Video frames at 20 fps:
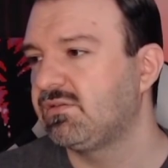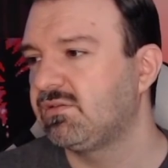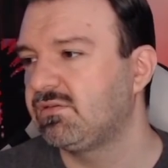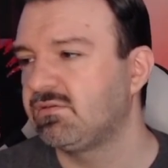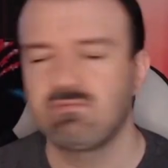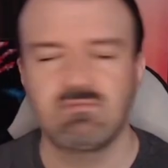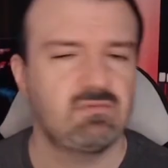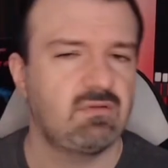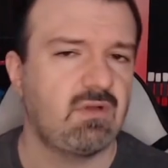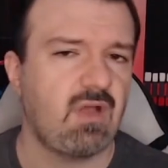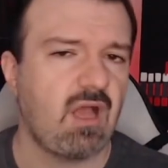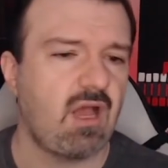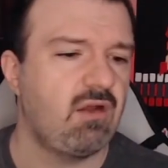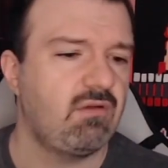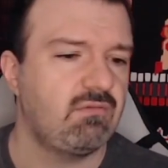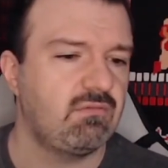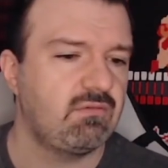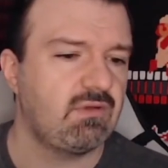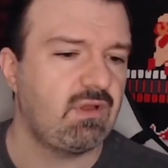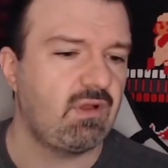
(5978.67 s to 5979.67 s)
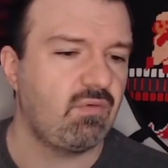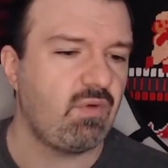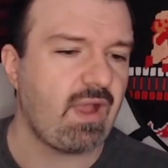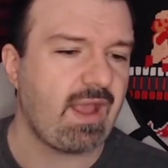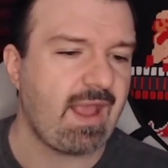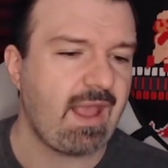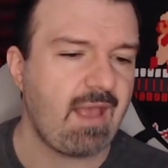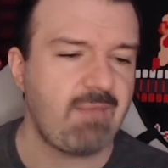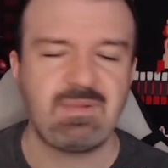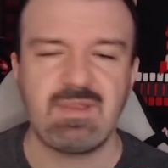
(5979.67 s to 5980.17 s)
Not really, because they're
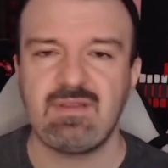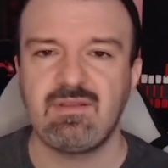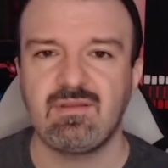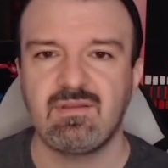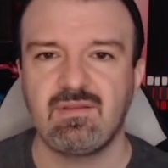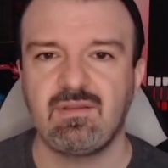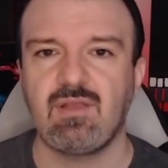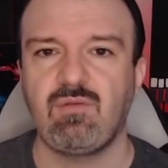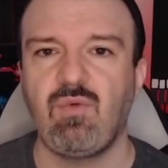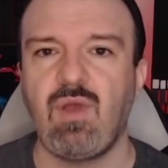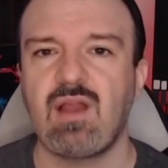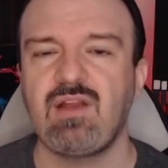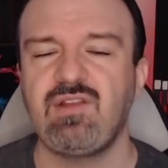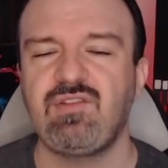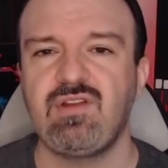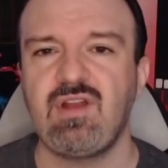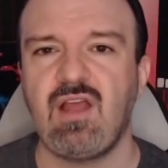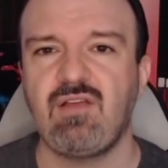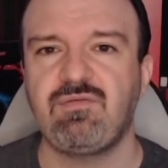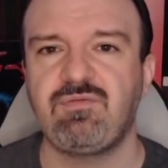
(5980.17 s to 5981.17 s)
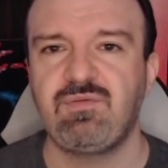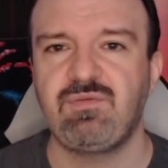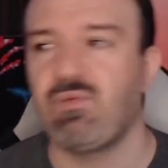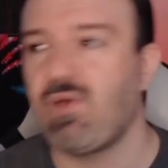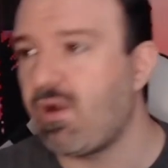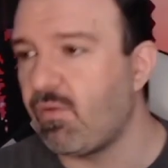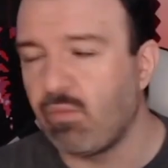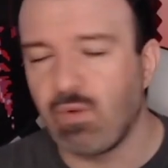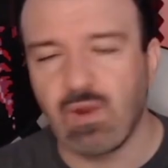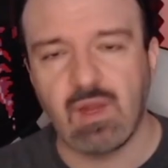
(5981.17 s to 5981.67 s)
not as stupid as you. Why is it not?
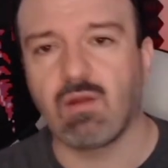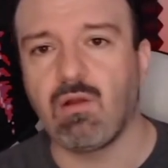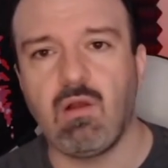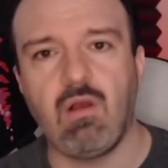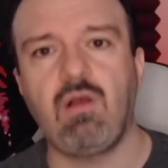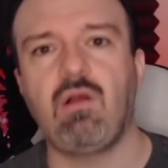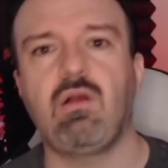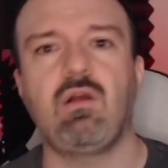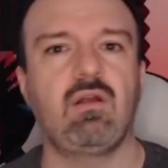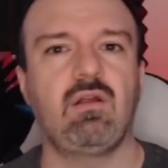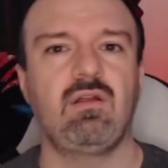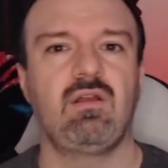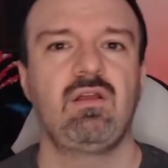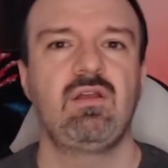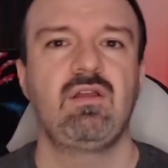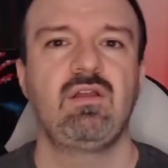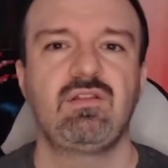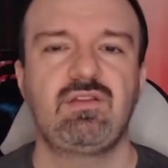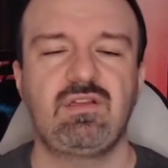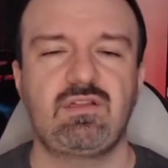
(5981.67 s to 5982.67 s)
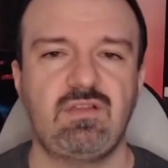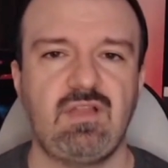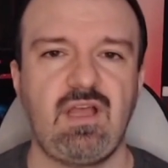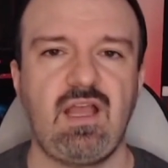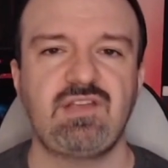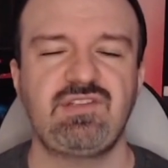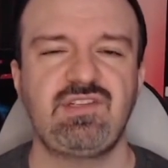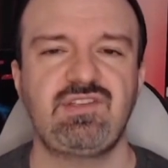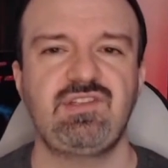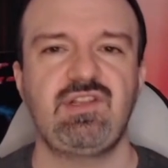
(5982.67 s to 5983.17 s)
Where are the
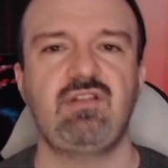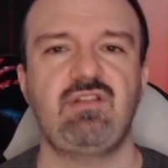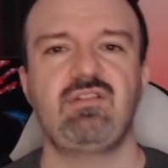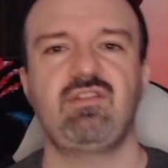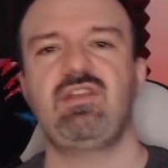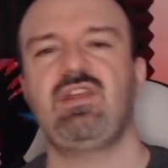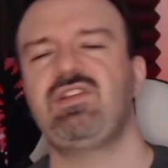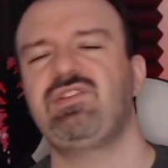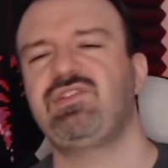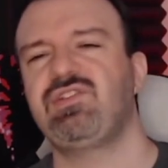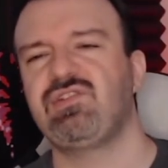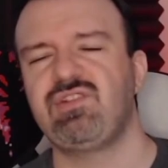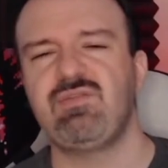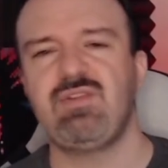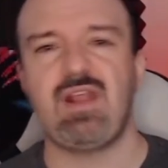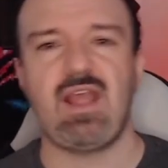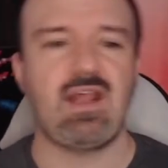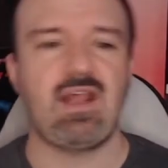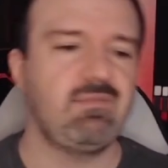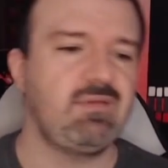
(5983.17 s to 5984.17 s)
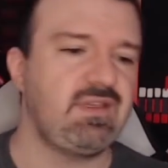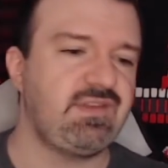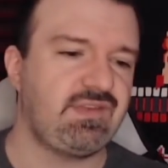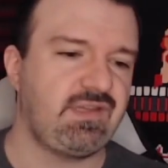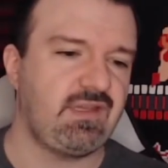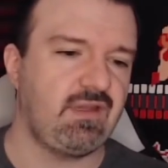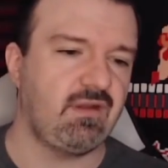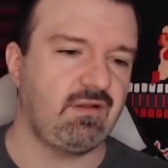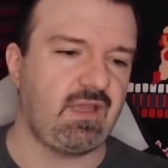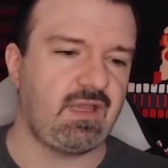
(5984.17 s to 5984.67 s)
classic Zelda things? There's even enemies
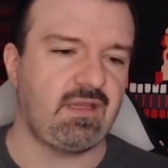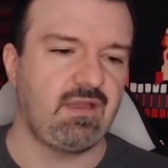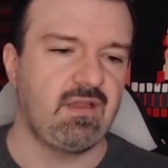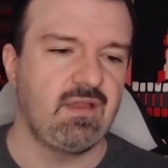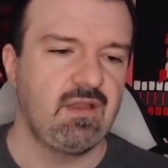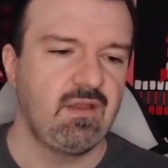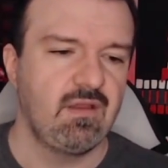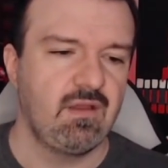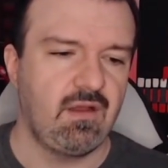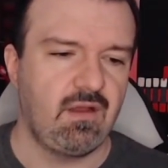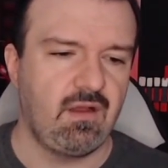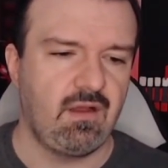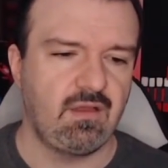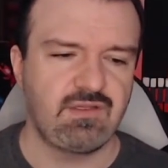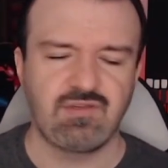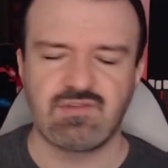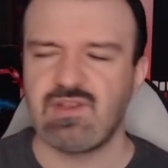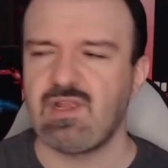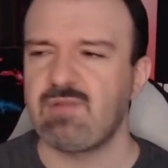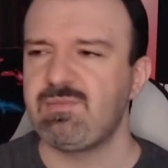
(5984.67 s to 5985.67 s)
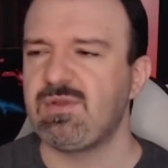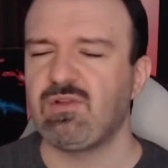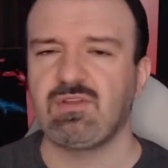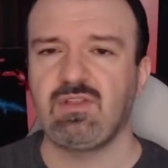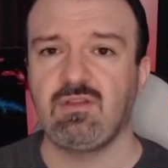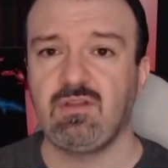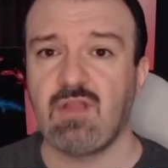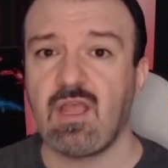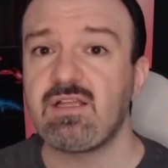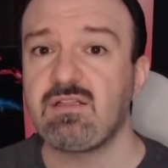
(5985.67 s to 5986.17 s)
here. Like, there's an enemy
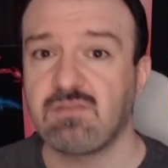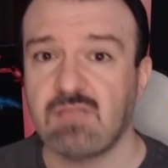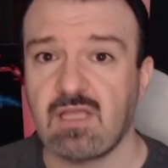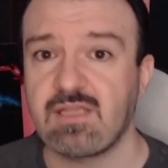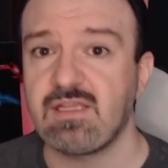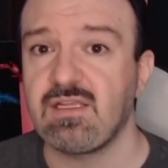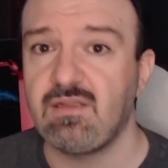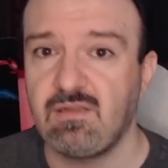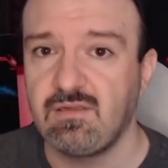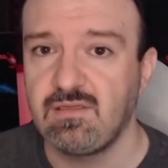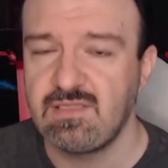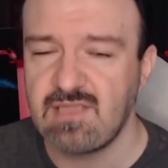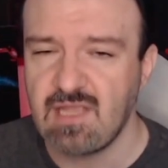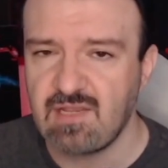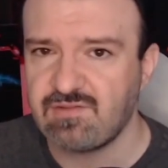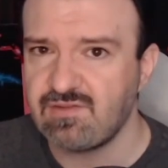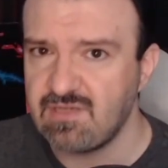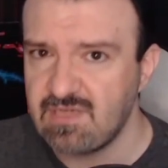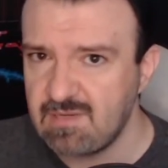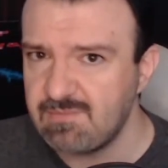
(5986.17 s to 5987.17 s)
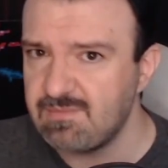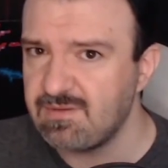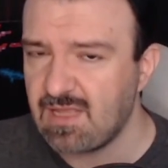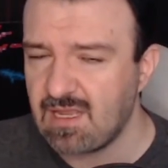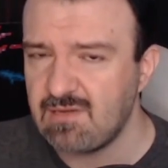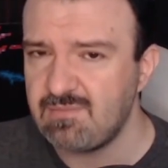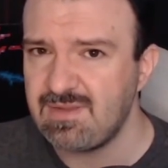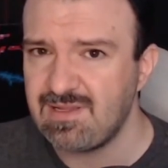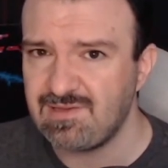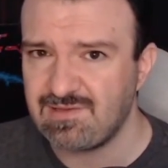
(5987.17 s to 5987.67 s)
called a like. Yes, the name of
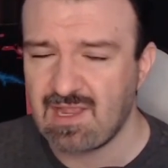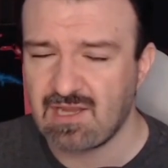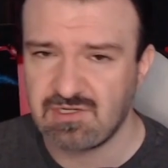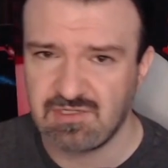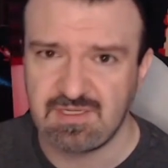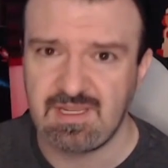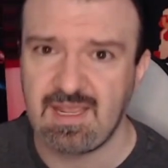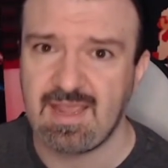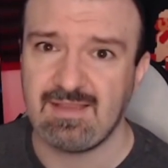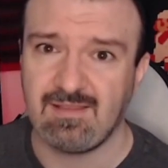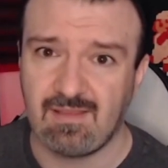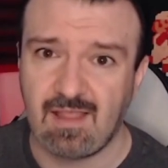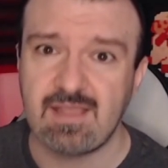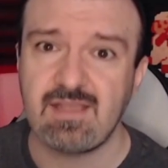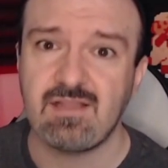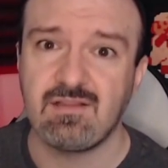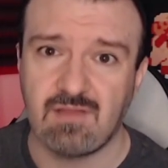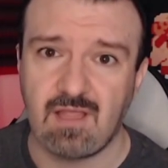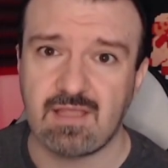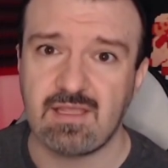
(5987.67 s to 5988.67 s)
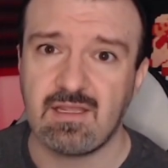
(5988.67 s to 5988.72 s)
the enemy is actually a like.